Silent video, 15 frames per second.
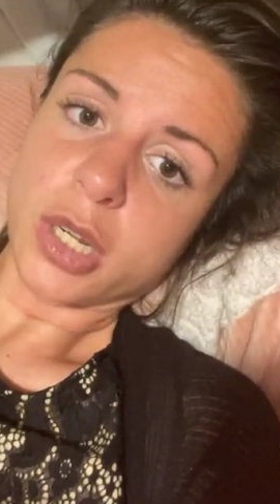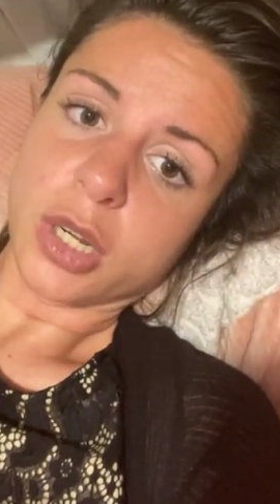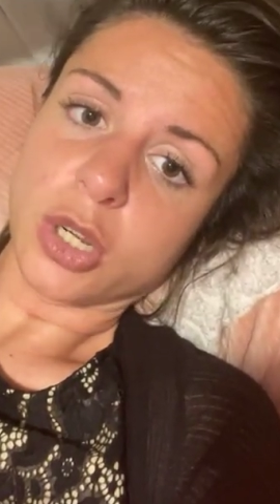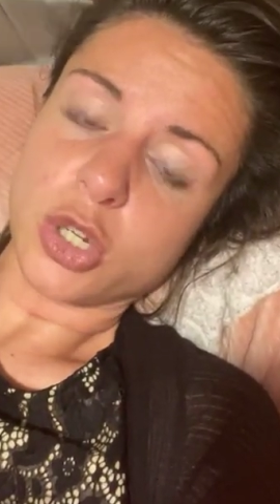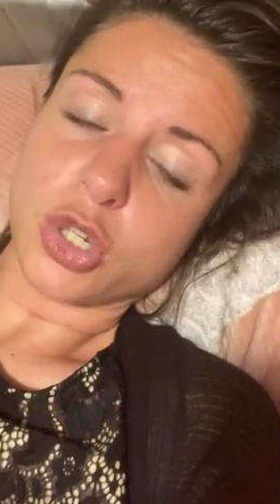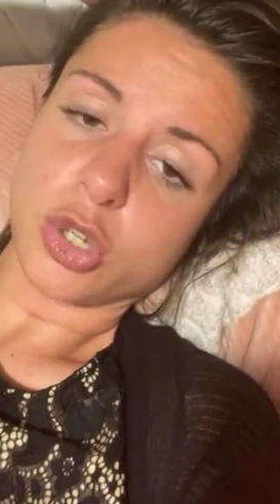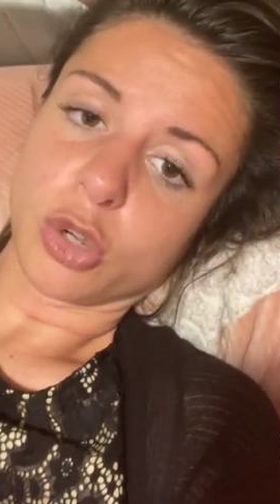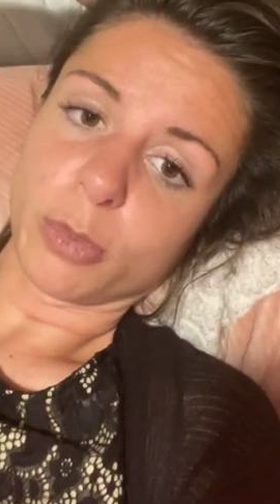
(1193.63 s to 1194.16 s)
And
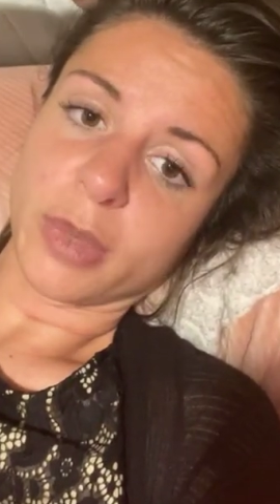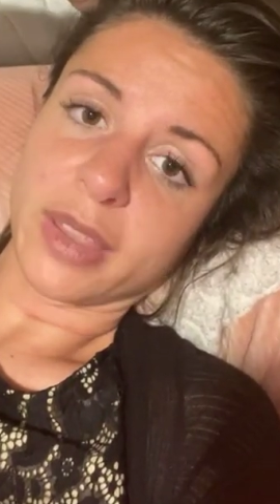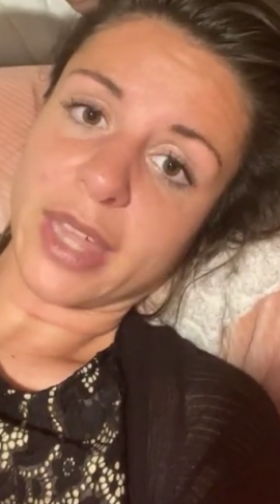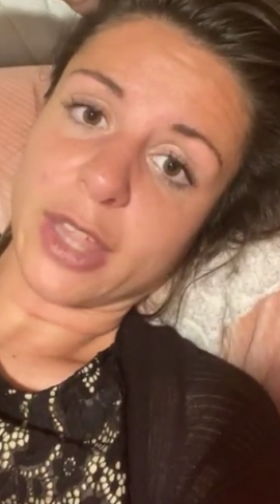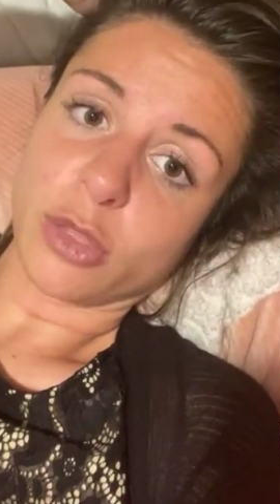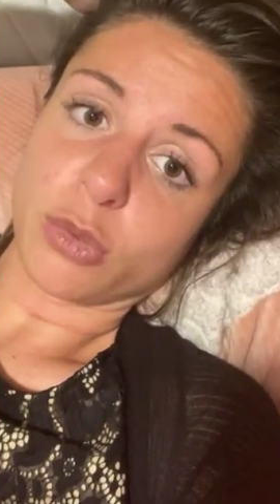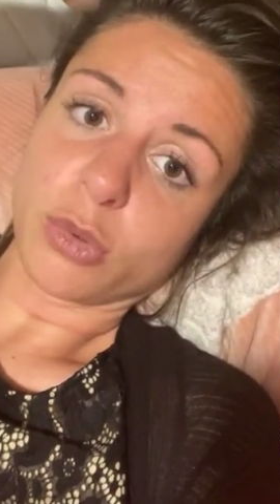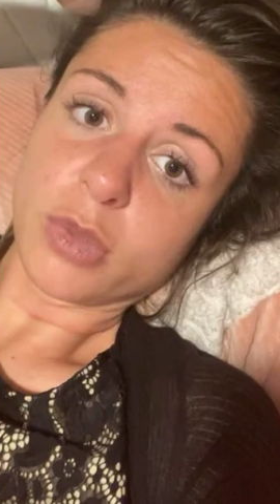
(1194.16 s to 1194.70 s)
it showed me
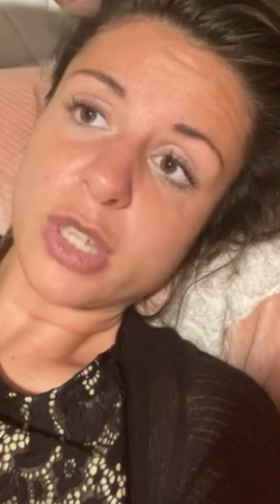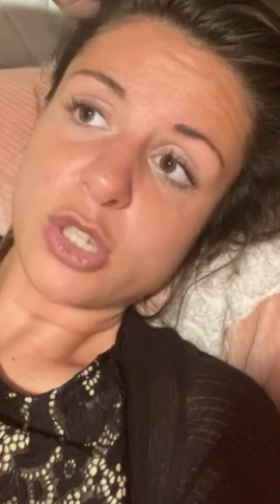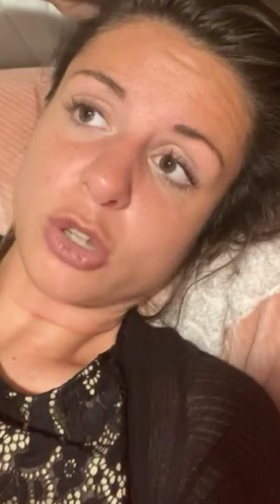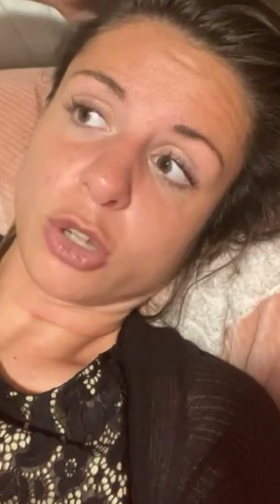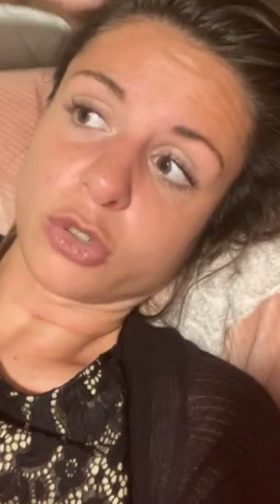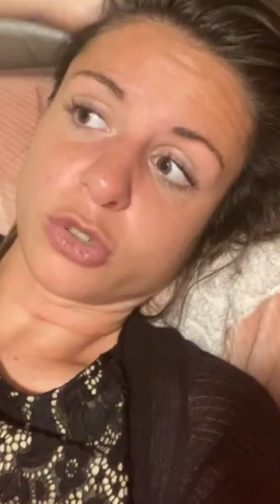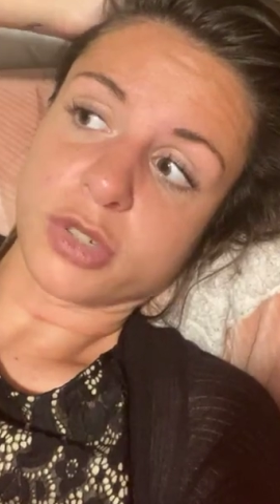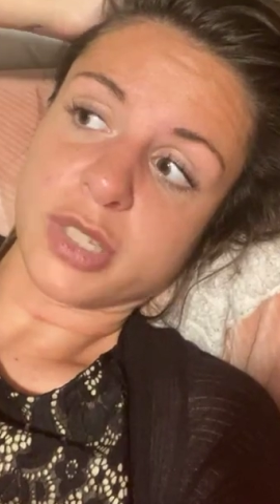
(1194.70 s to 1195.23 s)
that through these
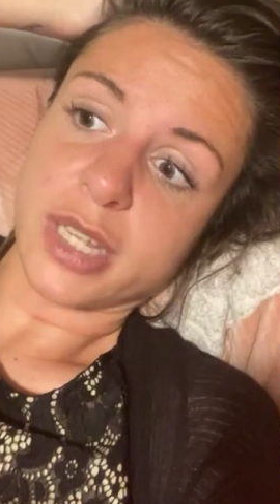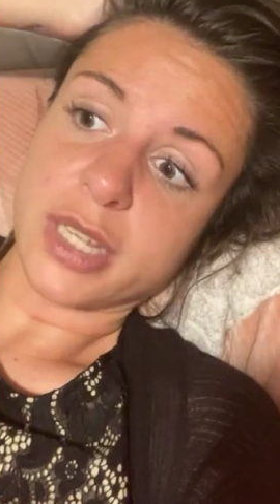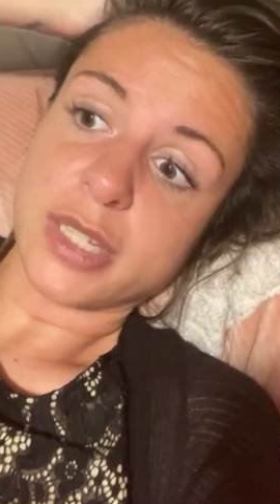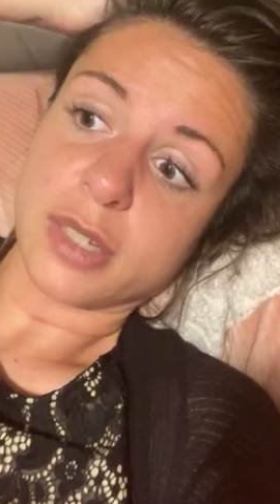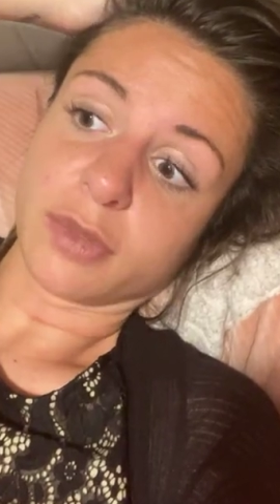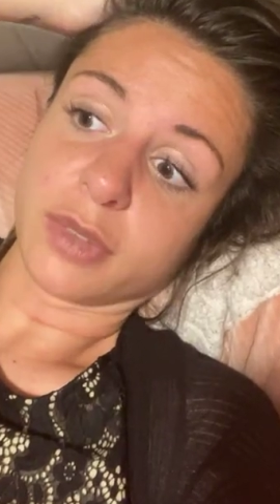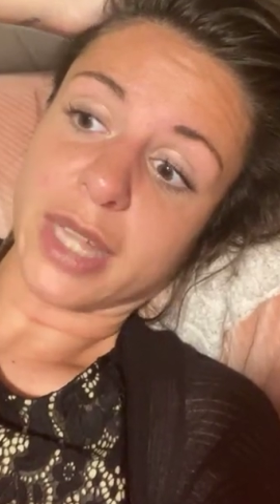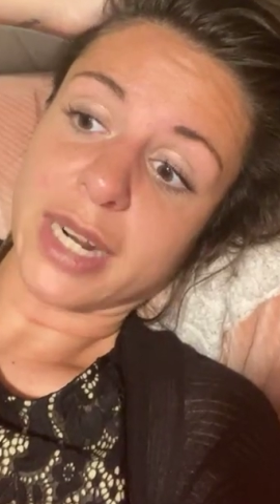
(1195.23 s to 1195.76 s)
altered
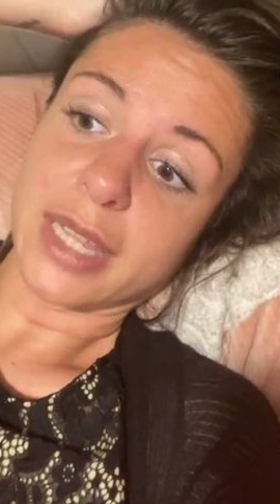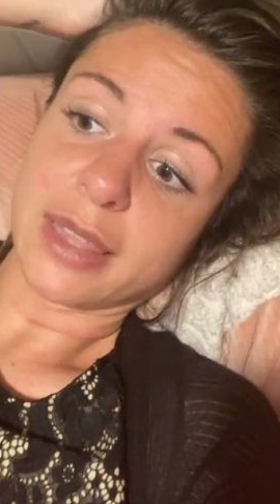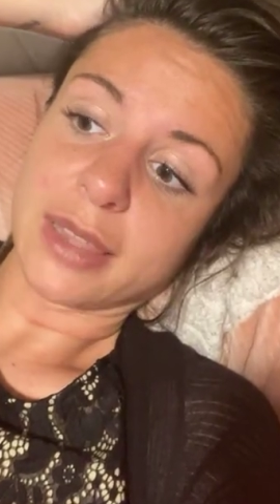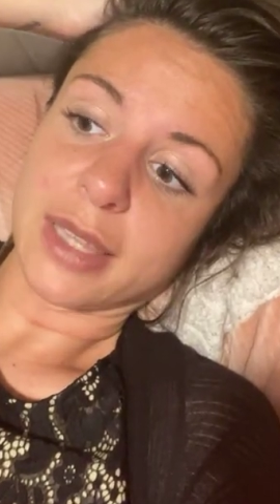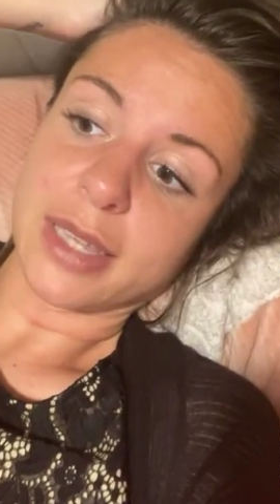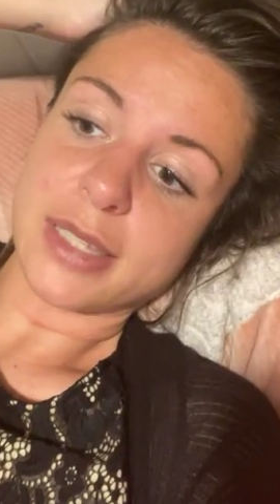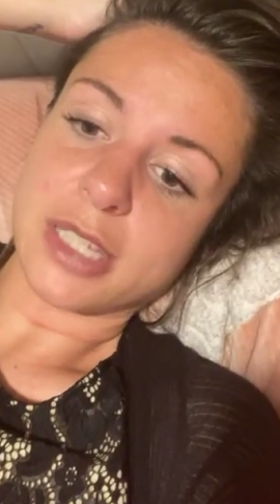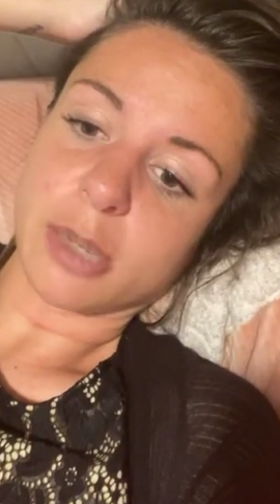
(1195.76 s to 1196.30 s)
states of letting
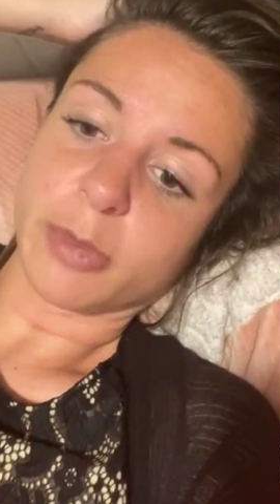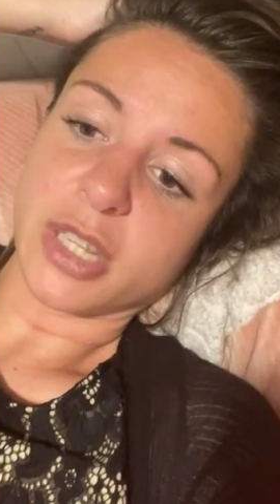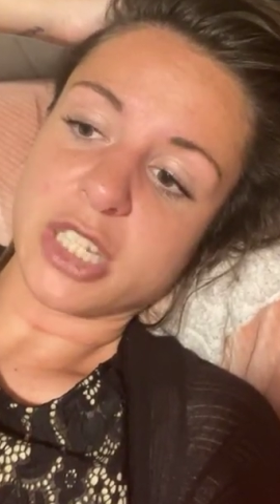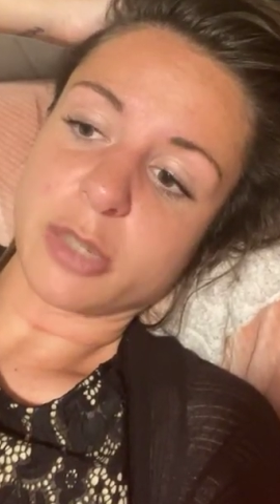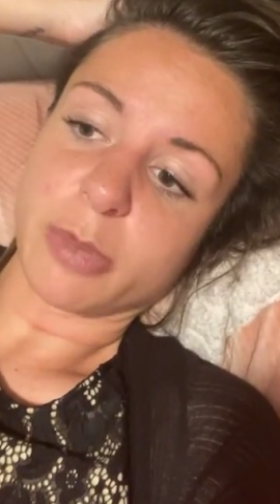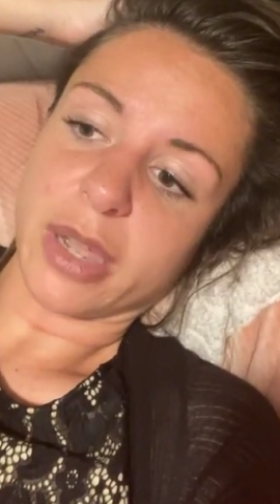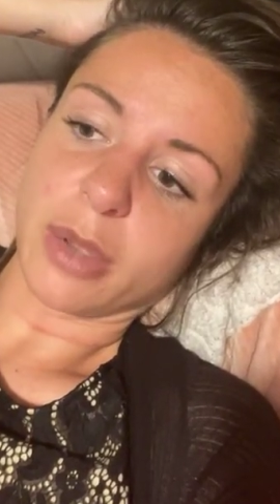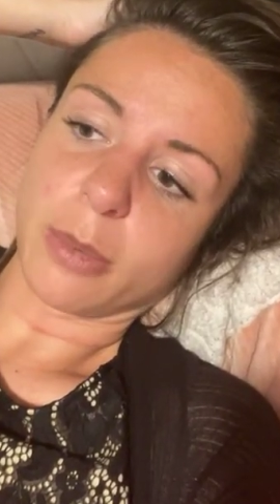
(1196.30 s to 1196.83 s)
things come
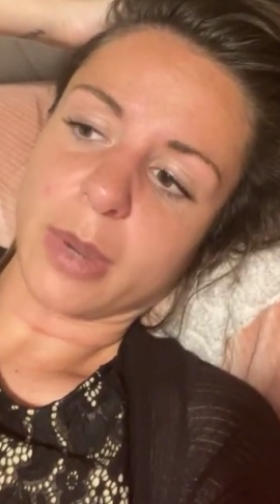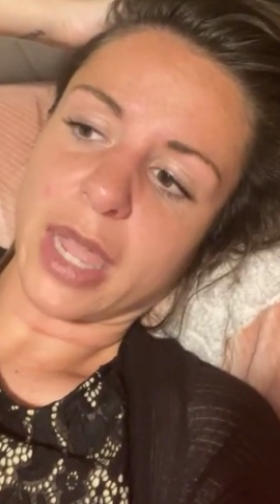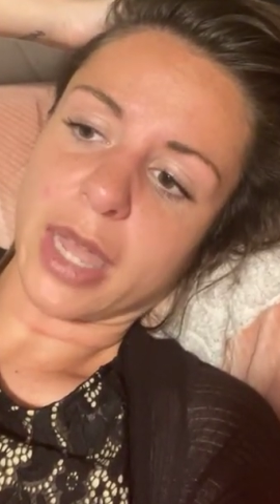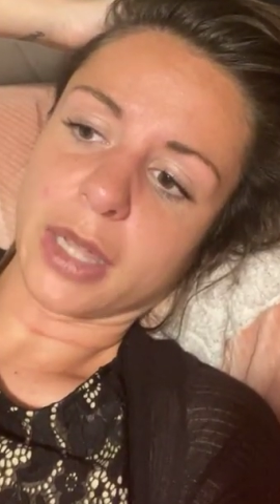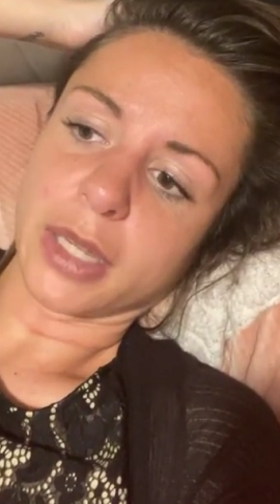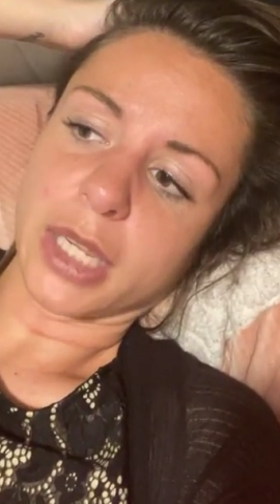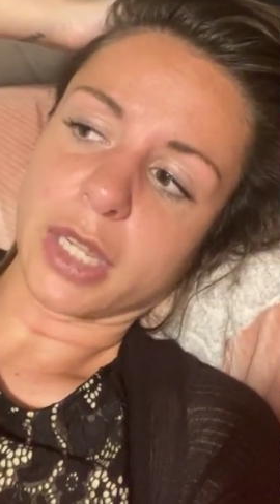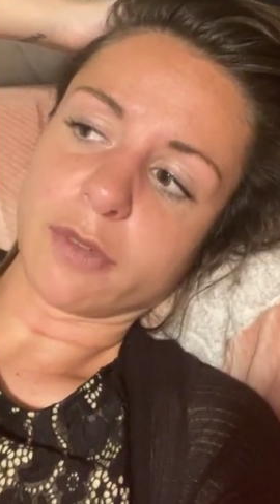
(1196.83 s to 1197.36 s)
into my
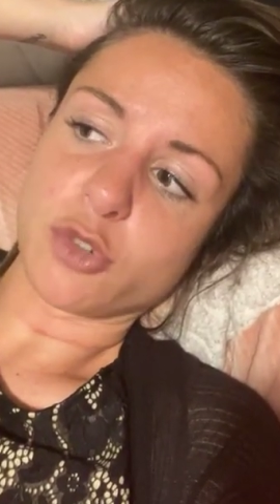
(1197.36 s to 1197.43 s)
reality,